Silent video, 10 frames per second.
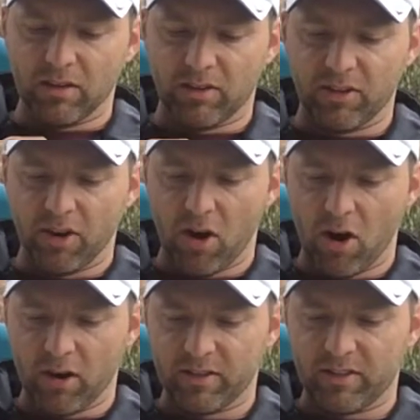
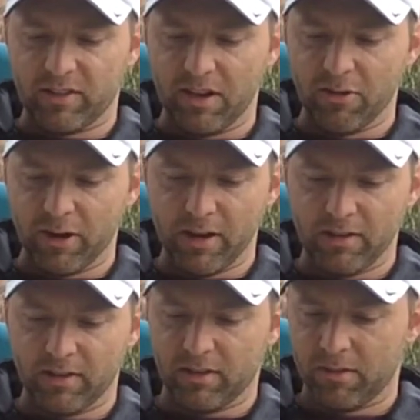Zenar
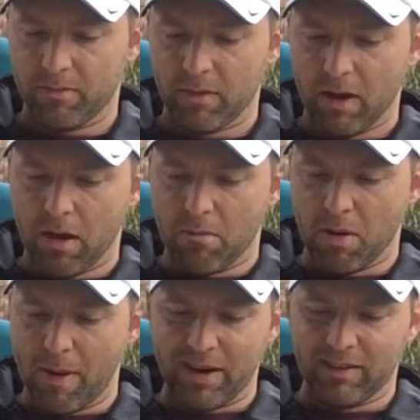Series,
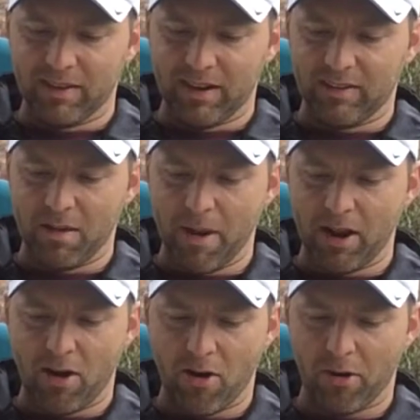but my dyslexia made
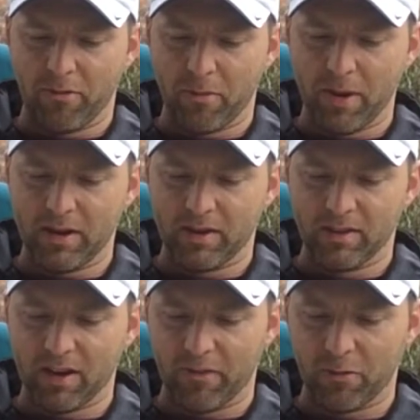it hard for me to
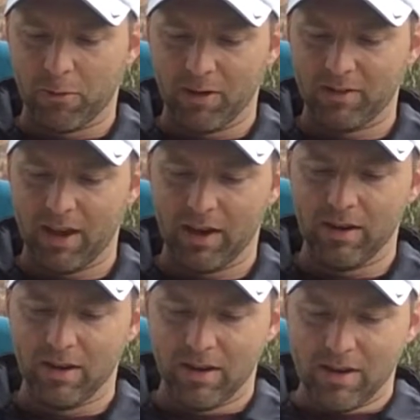decipher what it said.
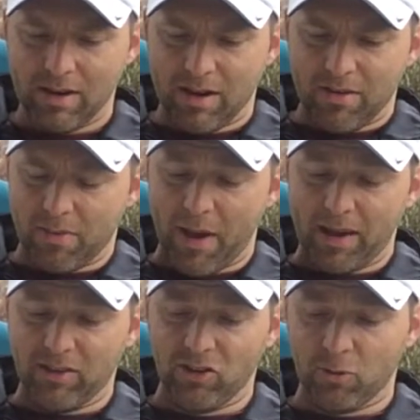The
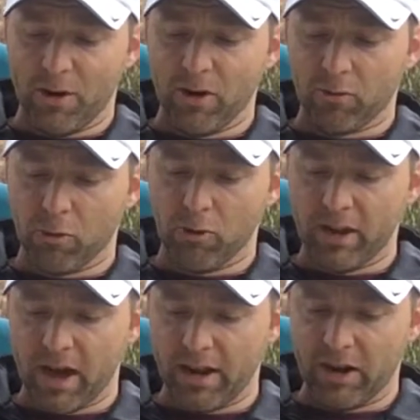passenger window rolled
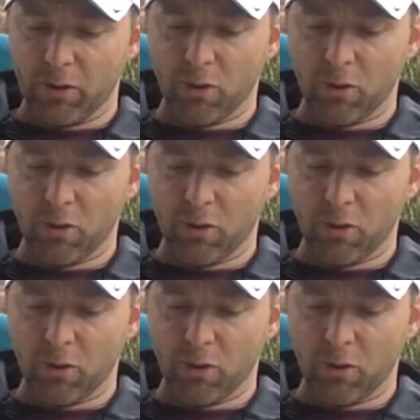down and an